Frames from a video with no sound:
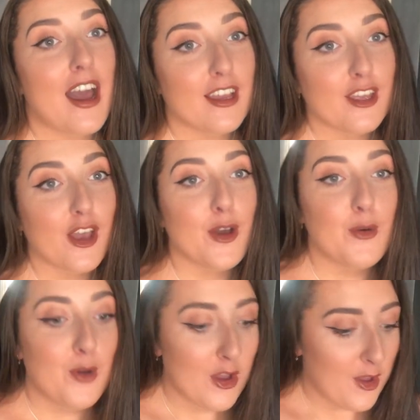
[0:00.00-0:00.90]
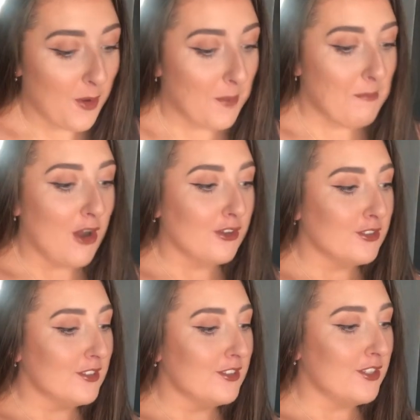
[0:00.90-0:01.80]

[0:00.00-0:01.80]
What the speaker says: Accio unboxing.